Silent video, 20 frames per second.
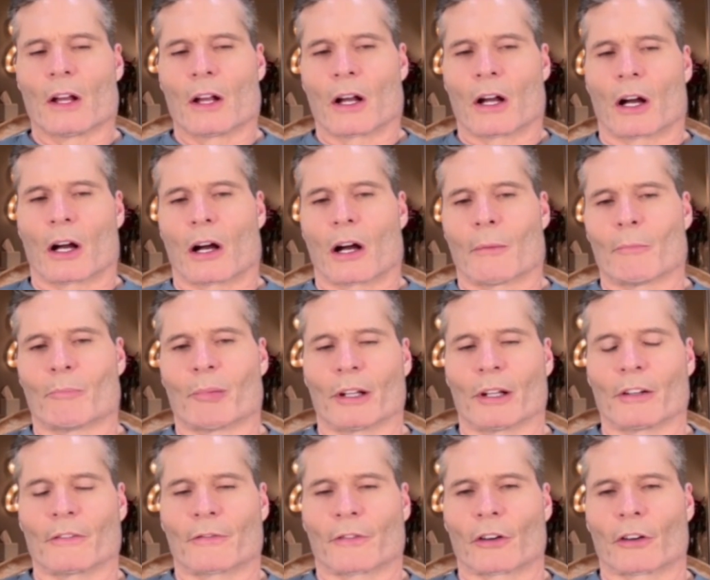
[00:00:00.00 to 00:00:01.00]

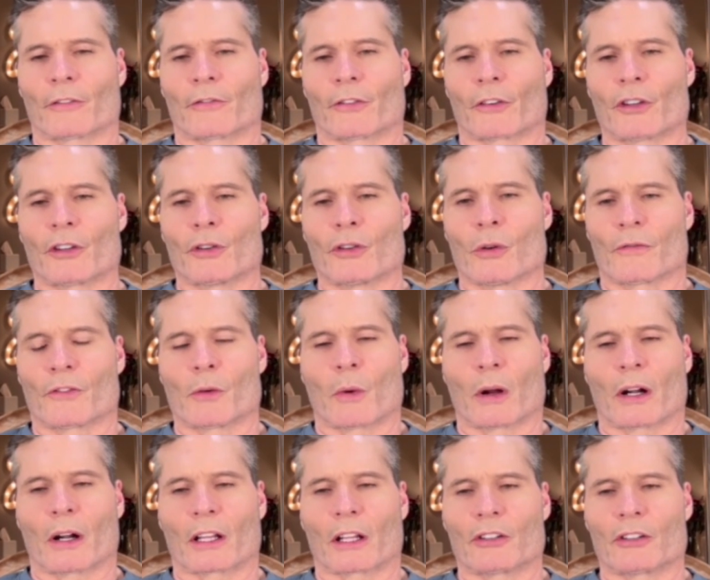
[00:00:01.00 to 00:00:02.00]
But for you, if you
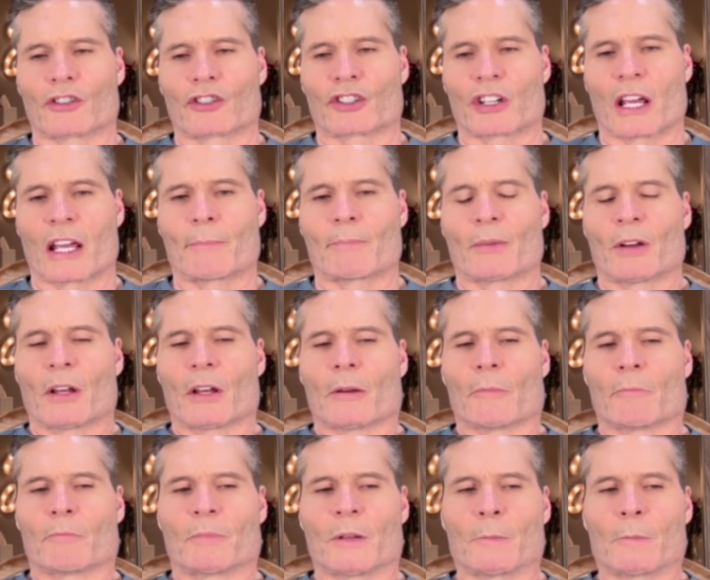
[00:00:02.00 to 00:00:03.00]
want to get in shape,
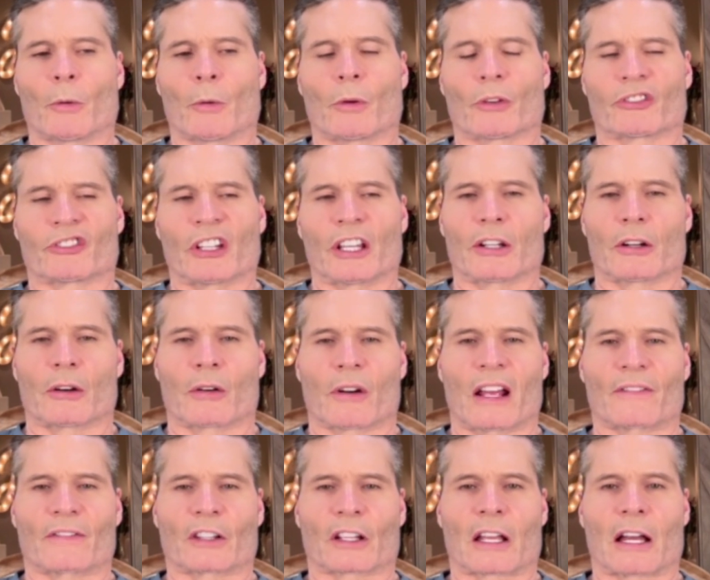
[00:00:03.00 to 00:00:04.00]
people will say you don't
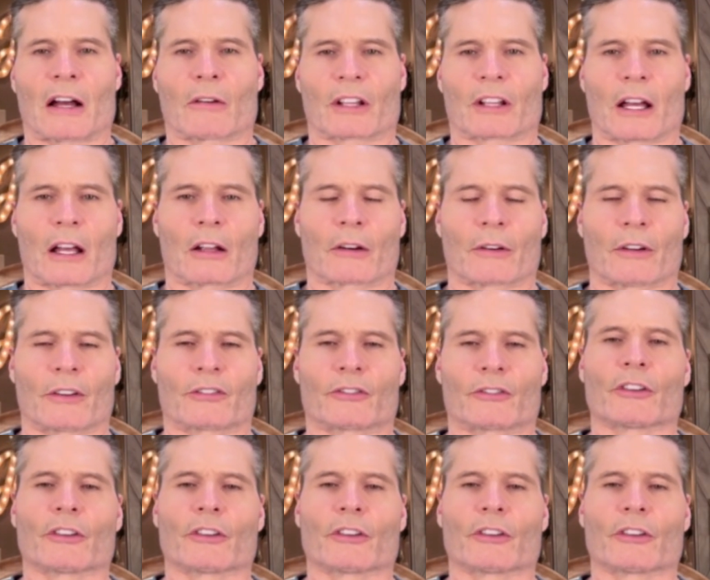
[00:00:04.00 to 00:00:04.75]
have to count calories.